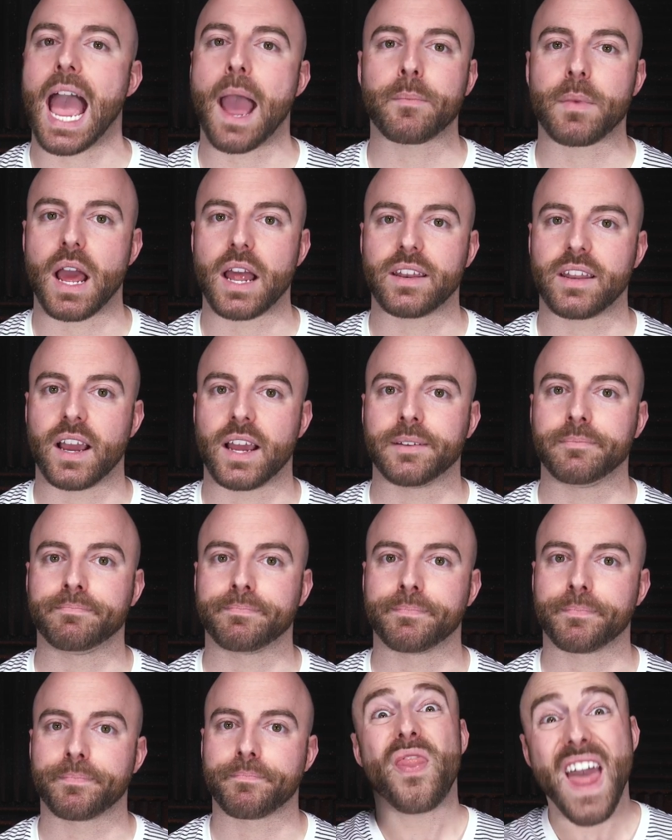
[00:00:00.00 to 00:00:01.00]
Yeah, I'm not done.
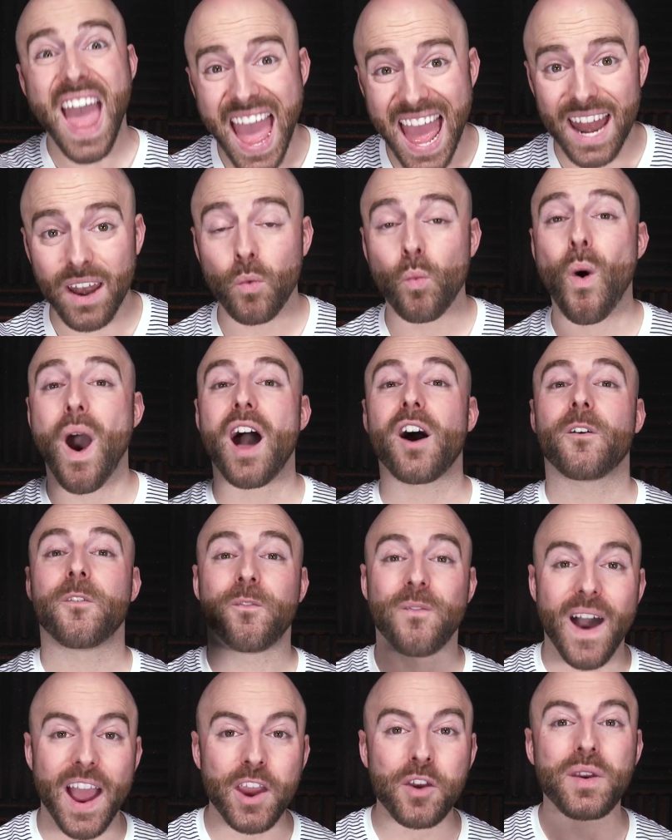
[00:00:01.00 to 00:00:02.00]
Then, while
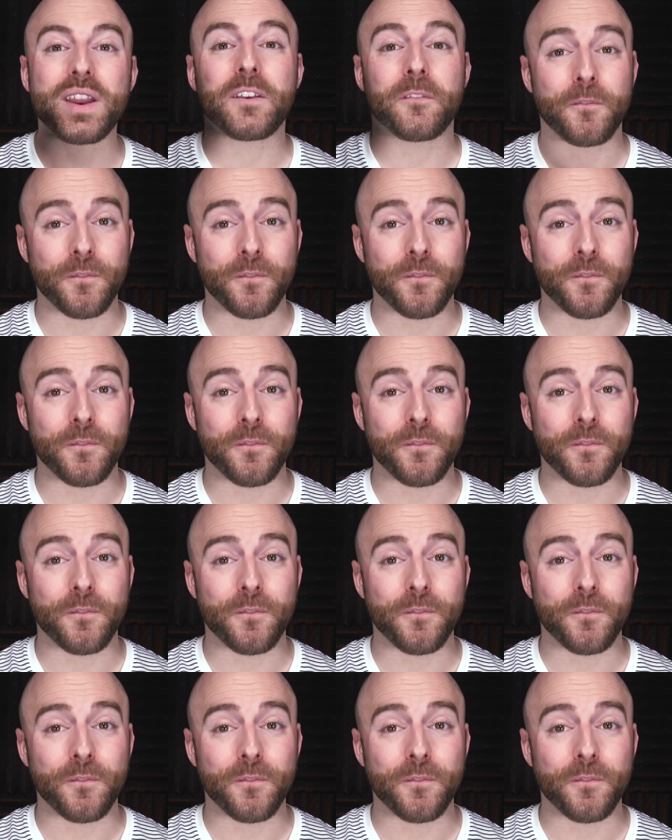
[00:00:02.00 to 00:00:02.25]
firing